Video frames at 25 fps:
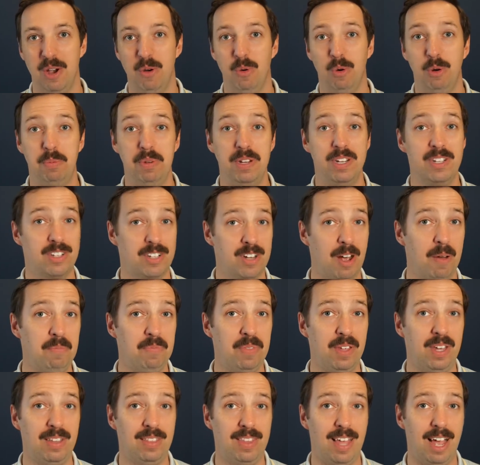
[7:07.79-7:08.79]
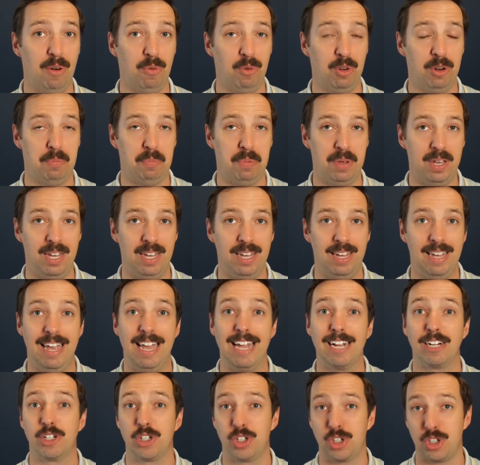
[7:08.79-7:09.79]
would be something that would be
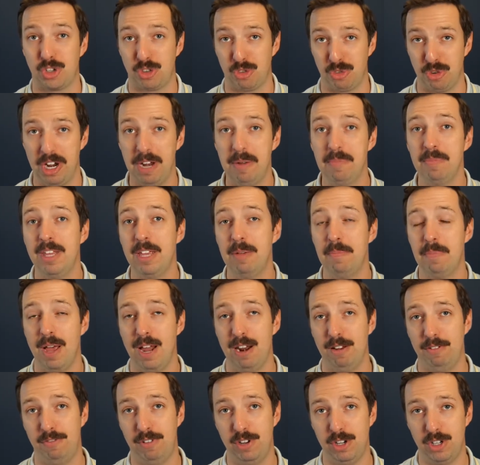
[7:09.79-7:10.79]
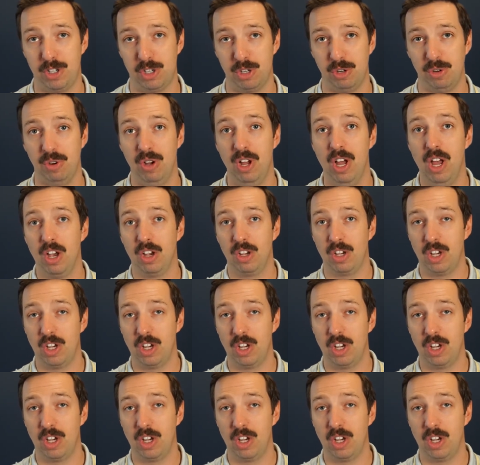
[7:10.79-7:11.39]
extremely beneficial